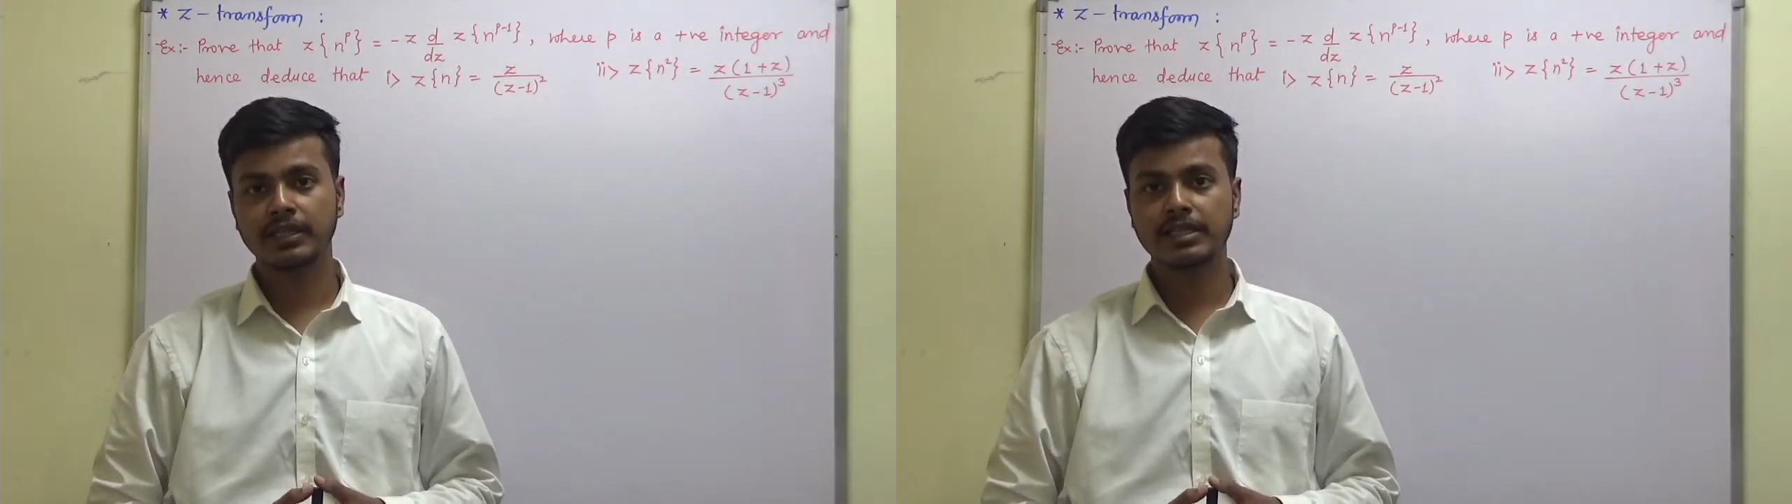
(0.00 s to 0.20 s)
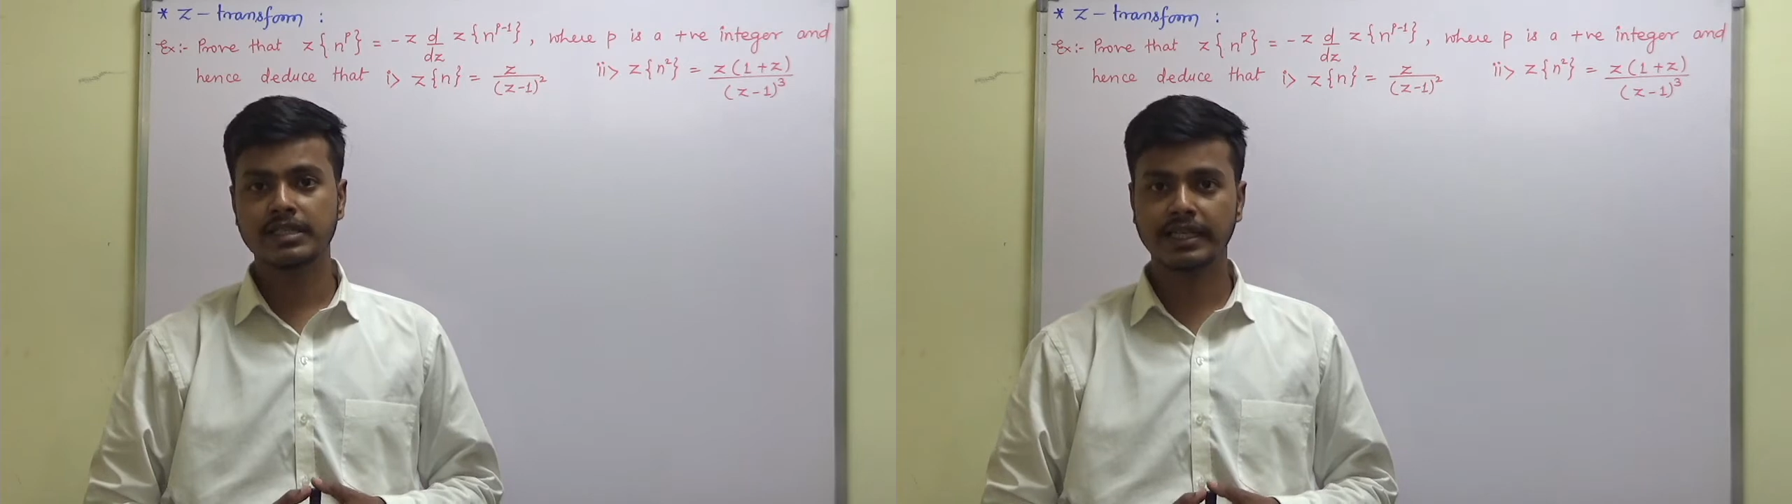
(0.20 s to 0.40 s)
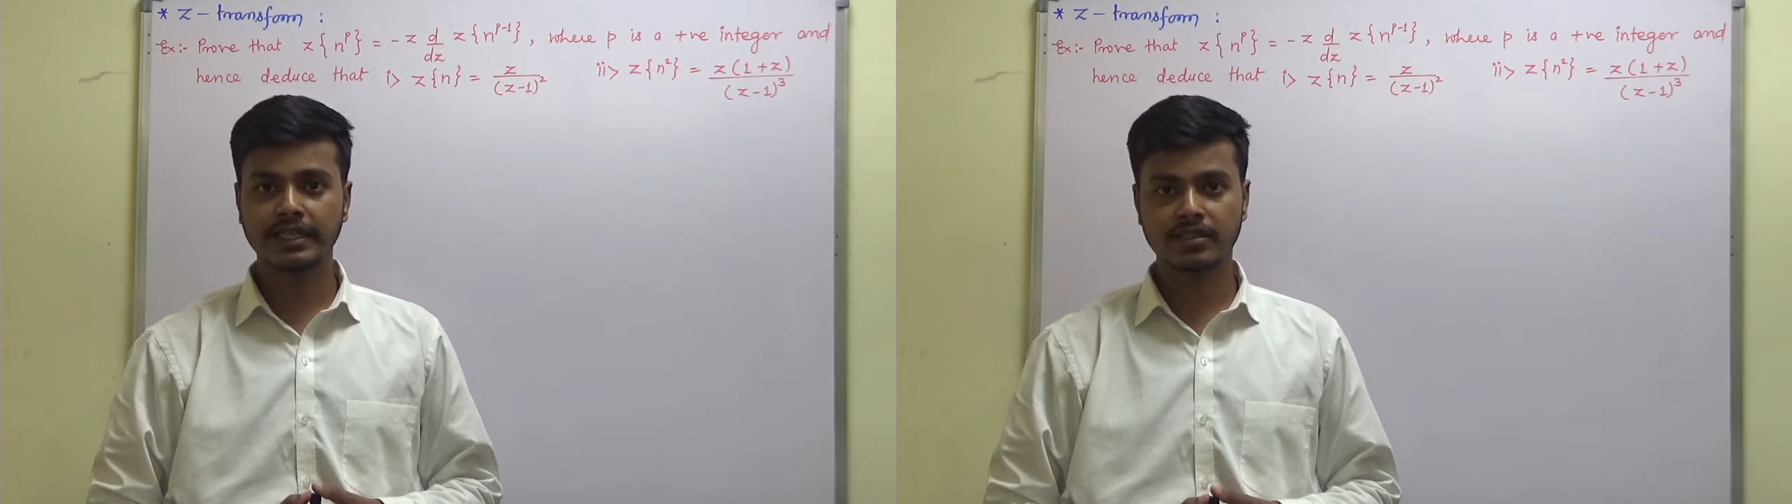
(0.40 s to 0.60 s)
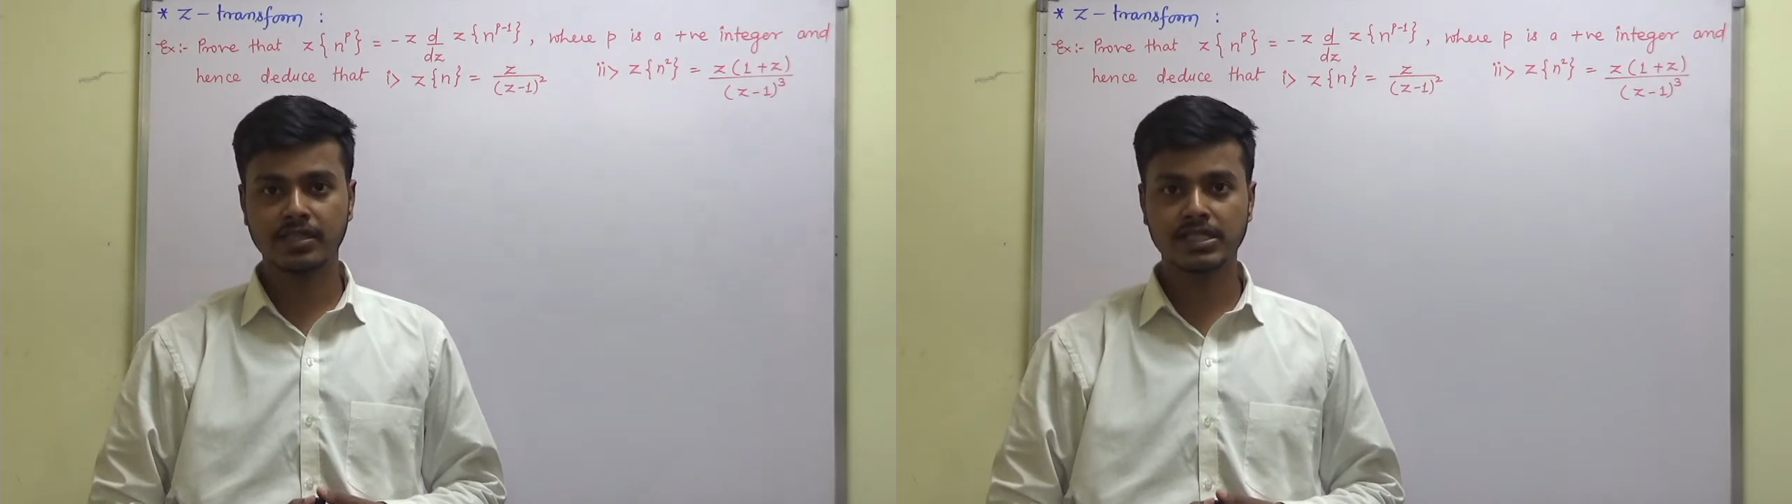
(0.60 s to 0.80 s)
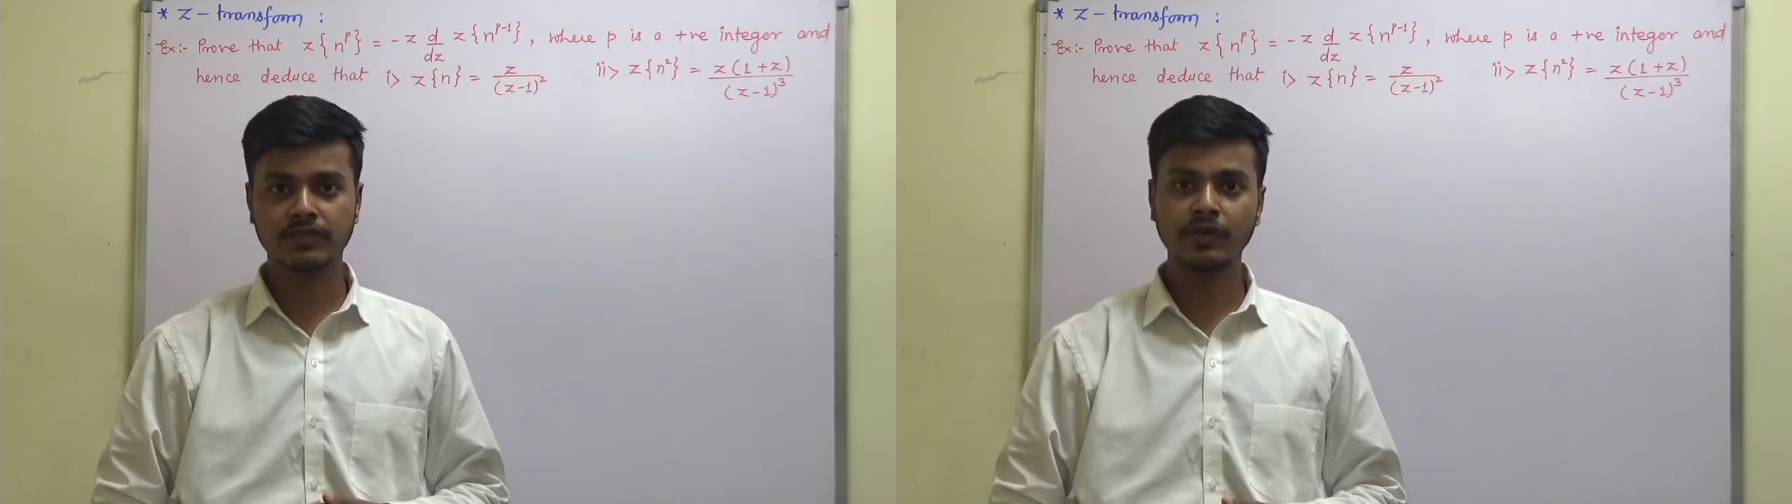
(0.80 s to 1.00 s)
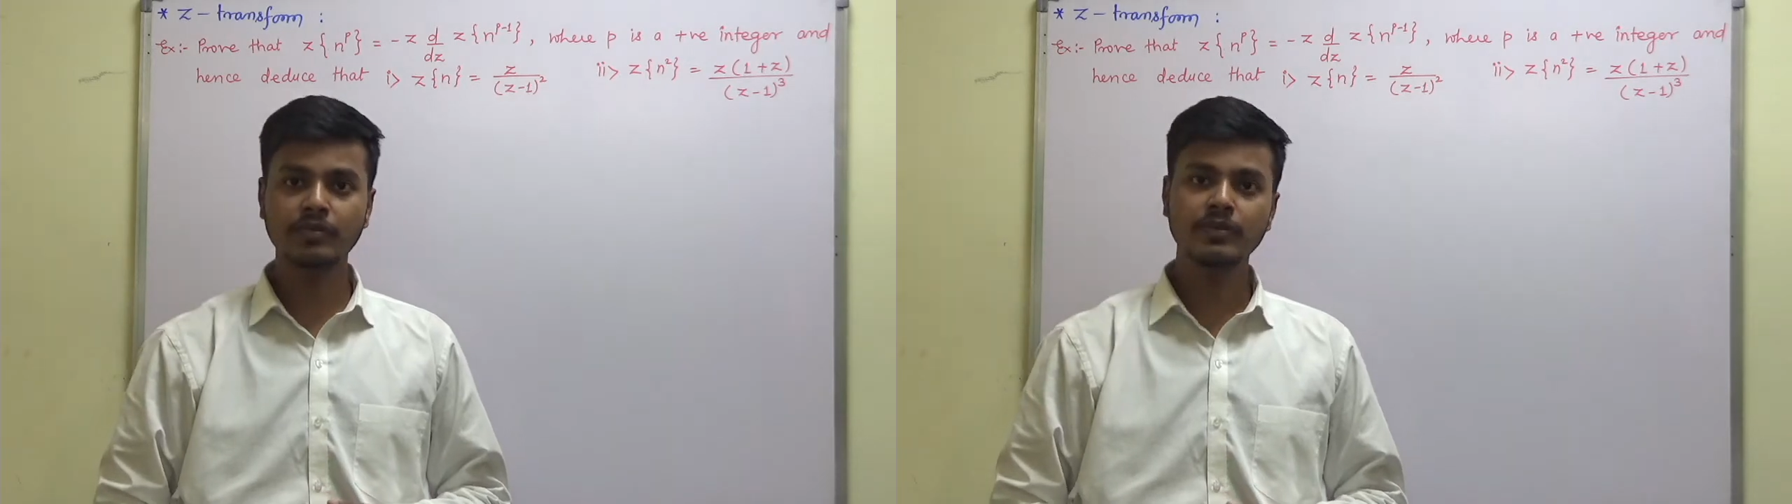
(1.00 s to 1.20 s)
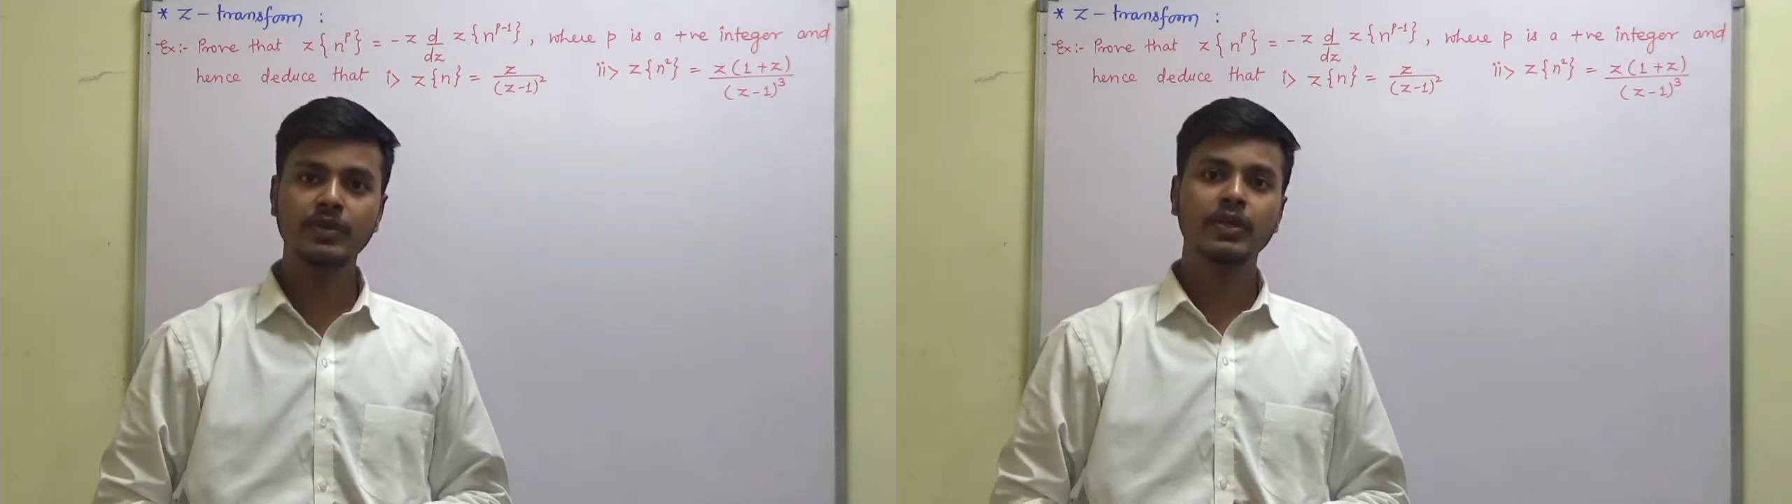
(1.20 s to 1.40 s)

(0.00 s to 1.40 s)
Z transform.